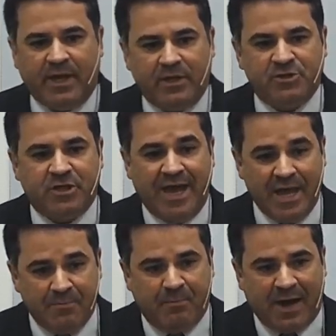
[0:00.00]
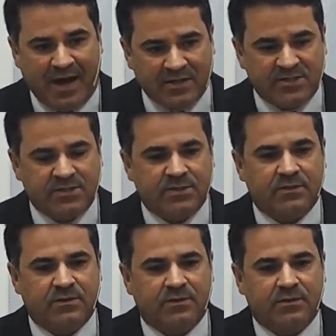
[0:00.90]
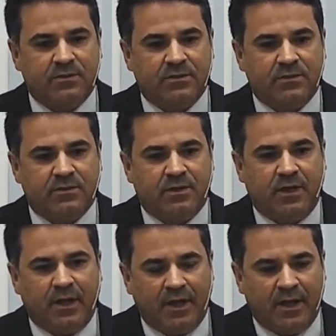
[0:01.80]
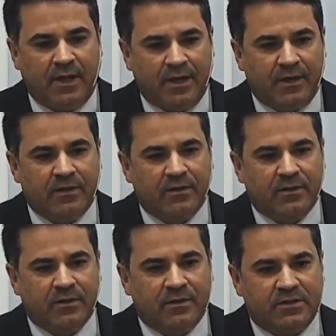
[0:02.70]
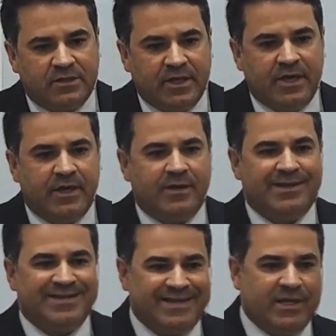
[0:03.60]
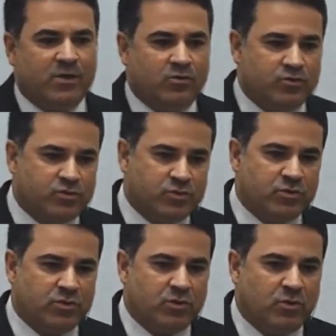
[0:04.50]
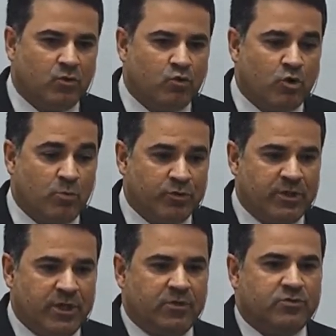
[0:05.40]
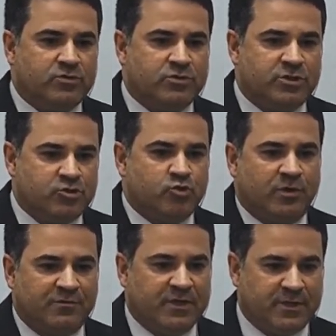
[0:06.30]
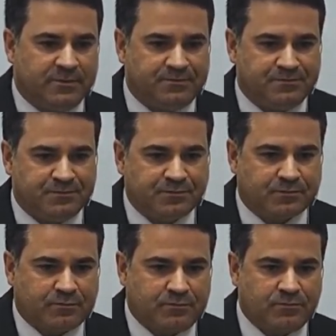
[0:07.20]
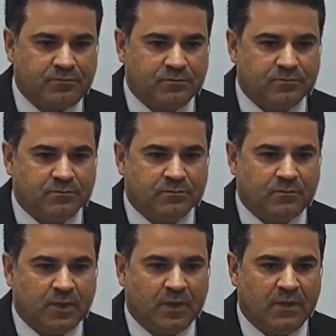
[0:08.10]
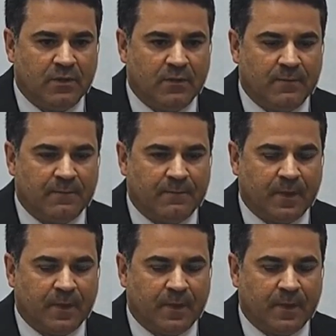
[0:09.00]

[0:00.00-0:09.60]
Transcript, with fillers: find a way for, for man to live in comfort, in peace, is to have God as the God of that person's life.